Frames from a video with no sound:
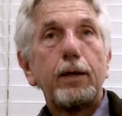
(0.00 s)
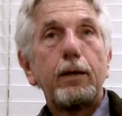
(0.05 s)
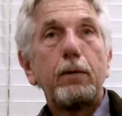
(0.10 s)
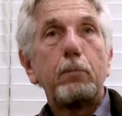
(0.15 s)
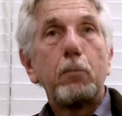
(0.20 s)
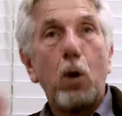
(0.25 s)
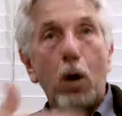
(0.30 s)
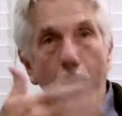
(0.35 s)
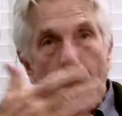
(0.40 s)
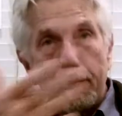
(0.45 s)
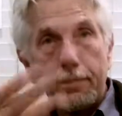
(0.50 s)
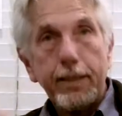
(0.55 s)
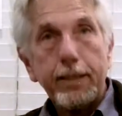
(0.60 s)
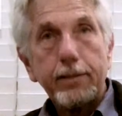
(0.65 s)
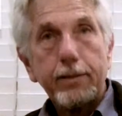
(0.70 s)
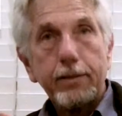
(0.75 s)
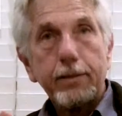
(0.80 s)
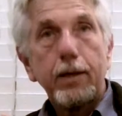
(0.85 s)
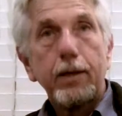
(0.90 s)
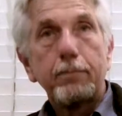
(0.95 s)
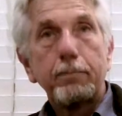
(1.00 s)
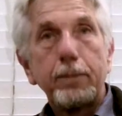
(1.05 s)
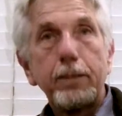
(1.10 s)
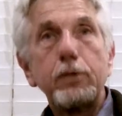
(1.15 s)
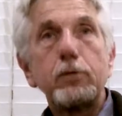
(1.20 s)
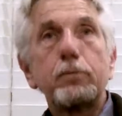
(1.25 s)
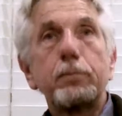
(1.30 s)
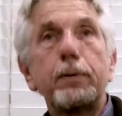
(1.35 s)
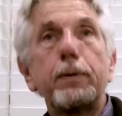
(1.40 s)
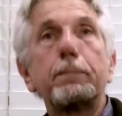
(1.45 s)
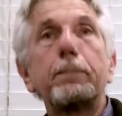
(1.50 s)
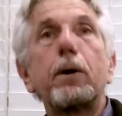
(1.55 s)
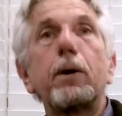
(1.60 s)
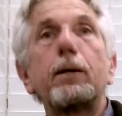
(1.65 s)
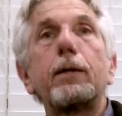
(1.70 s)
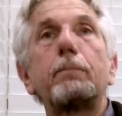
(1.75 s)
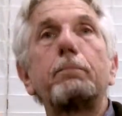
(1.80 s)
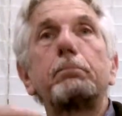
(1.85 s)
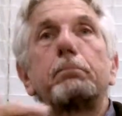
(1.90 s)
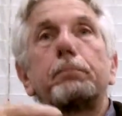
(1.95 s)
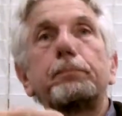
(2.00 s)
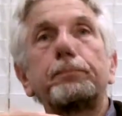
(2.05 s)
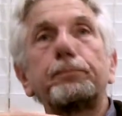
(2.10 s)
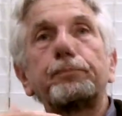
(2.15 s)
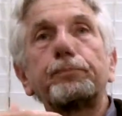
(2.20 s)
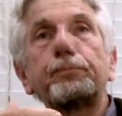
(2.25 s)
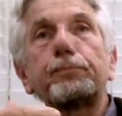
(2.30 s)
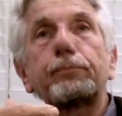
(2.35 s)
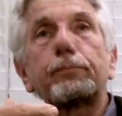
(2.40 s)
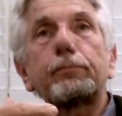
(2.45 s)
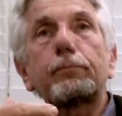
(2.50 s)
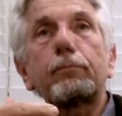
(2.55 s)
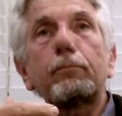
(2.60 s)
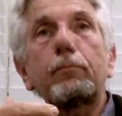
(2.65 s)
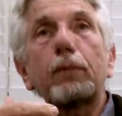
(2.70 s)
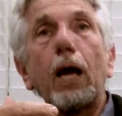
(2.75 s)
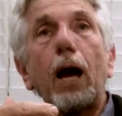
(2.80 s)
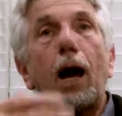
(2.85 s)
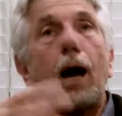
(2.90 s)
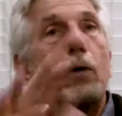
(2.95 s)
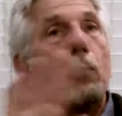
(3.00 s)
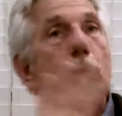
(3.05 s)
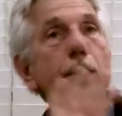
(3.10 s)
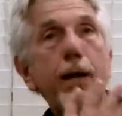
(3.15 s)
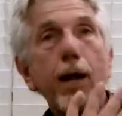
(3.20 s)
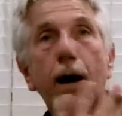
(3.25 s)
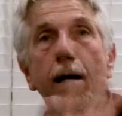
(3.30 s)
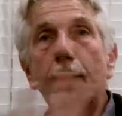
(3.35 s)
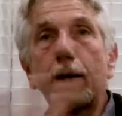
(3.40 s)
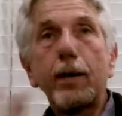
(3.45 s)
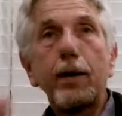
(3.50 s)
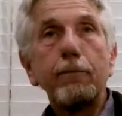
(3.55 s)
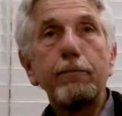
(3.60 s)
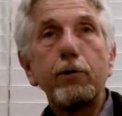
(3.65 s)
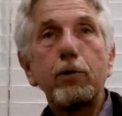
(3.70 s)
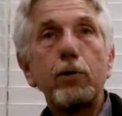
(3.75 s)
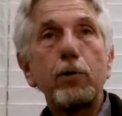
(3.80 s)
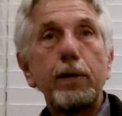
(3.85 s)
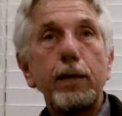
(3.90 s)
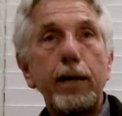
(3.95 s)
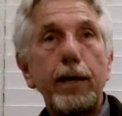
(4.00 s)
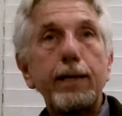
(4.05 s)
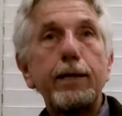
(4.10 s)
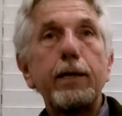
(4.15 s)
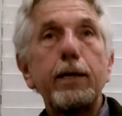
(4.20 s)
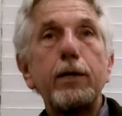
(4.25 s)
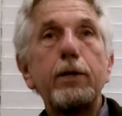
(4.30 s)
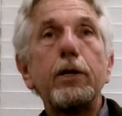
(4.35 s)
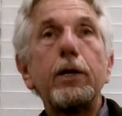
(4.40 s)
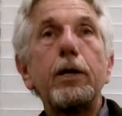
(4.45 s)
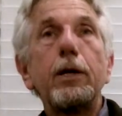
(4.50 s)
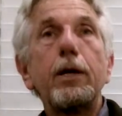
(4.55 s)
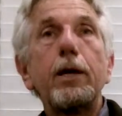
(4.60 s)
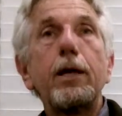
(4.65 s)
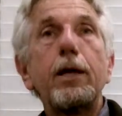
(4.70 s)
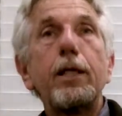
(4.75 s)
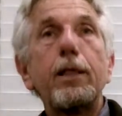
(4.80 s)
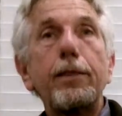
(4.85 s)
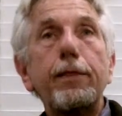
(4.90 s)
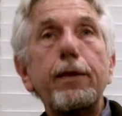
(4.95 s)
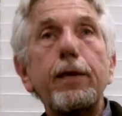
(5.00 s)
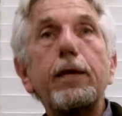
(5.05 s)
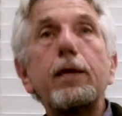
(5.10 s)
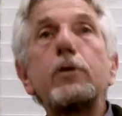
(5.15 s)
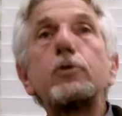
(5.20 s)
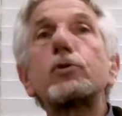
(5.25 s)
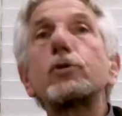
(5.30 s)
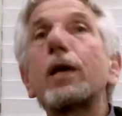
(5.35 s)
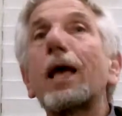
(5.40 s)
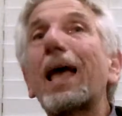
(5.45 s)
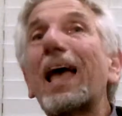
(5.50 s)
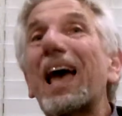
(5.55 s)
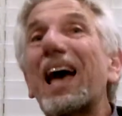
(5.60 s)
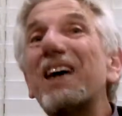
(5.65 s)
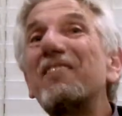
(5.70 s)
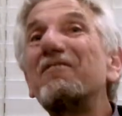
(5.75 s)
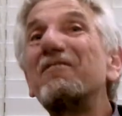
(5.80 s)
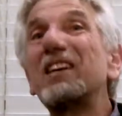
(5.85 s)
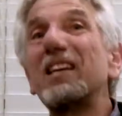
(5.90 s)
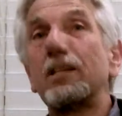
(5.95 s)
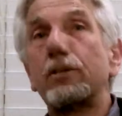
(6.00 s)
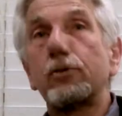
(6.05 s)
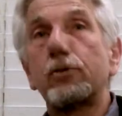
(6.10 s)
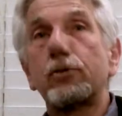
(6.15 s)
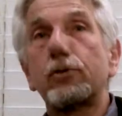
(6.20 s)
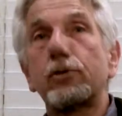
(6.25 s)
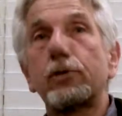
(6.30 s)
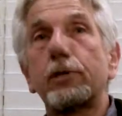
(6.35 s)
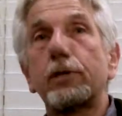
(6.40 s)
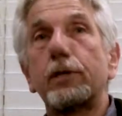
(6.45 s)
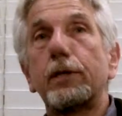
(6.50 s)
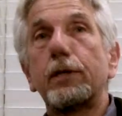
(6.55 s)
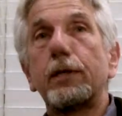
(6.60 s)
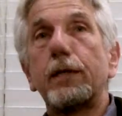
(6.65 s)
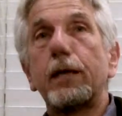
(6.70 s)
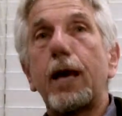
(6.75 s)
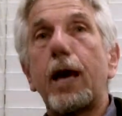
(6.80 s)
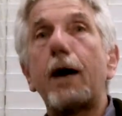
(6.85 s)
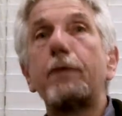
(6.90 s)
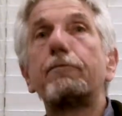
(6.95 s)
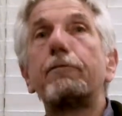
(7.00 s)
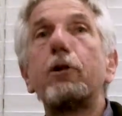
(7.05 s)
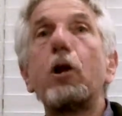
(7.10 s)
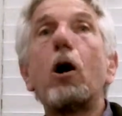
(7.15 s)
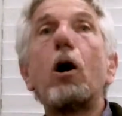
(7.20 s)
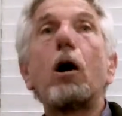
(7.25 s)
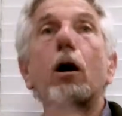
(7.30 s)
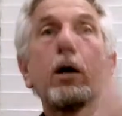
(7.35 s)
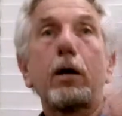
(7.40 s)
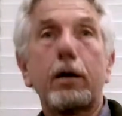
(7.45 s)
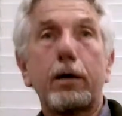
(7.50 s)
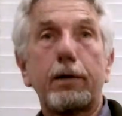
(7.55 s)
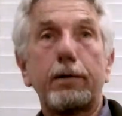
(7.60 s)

Muhammad, uh, peace be upon him, I would not have created these heavens, aflaq,